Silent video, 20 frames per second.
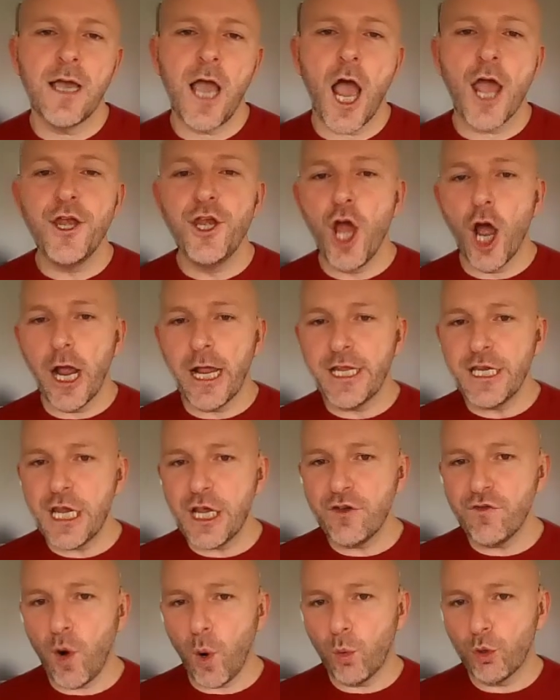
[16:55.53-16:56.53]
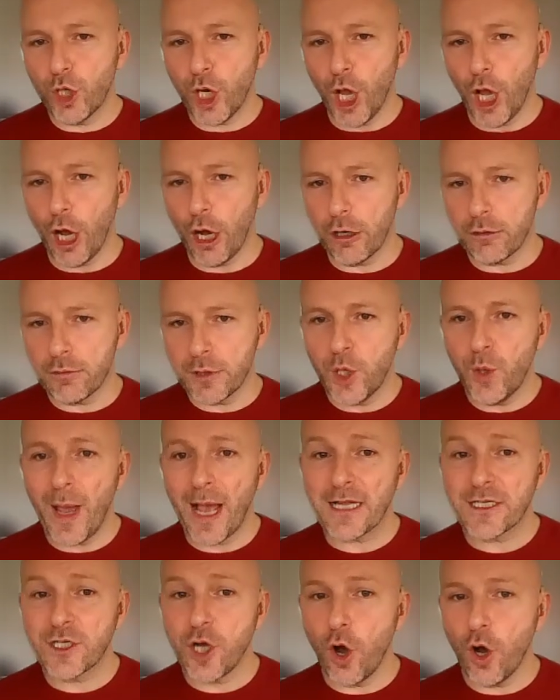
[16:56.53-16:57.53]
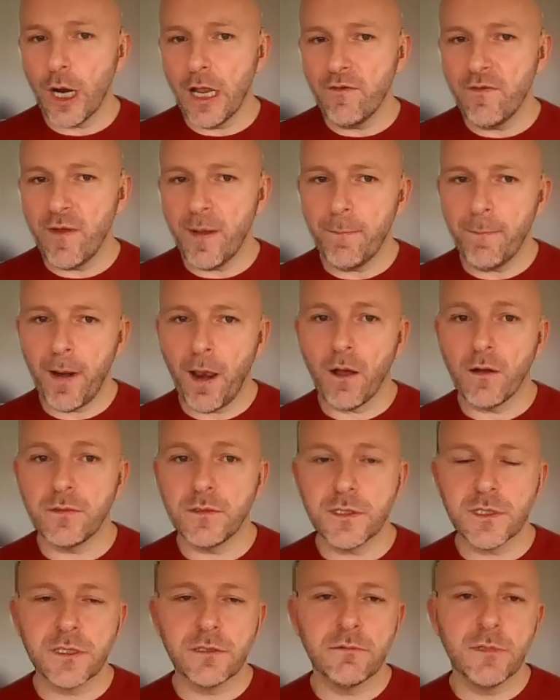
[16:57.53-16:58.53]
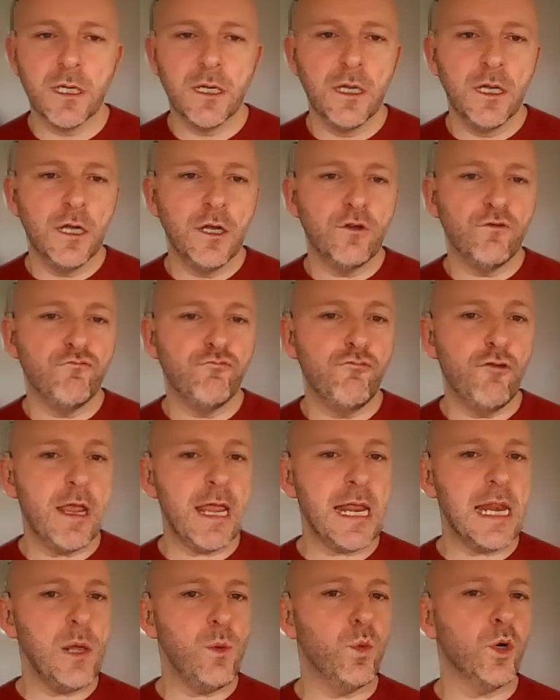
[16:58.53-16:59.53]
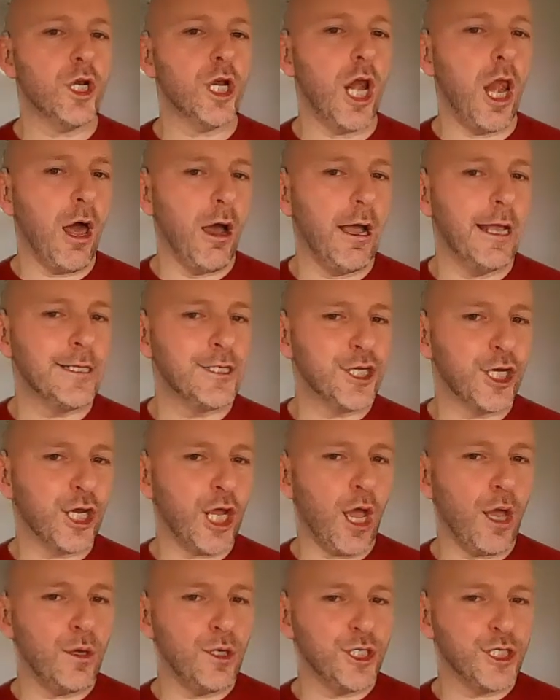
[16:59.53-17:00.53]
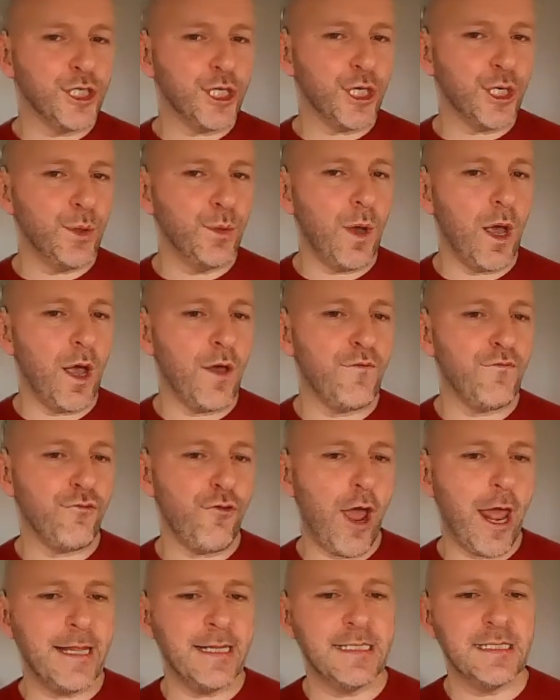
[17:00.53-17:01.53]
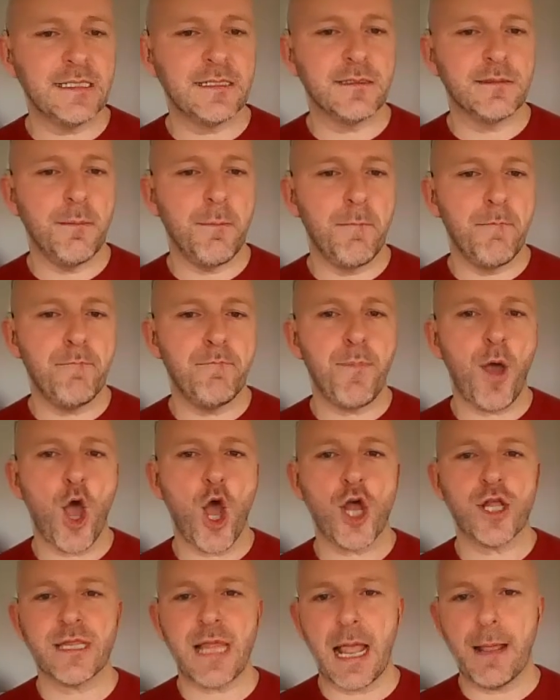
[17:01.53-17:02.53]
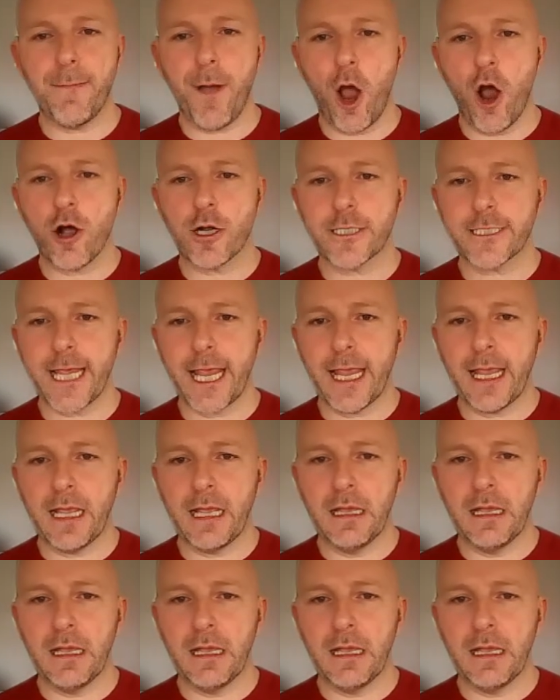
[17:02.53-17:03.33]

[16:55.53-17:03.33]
A 9-year-old girl who has cochlear implants really would like to go to a friend's birthday party.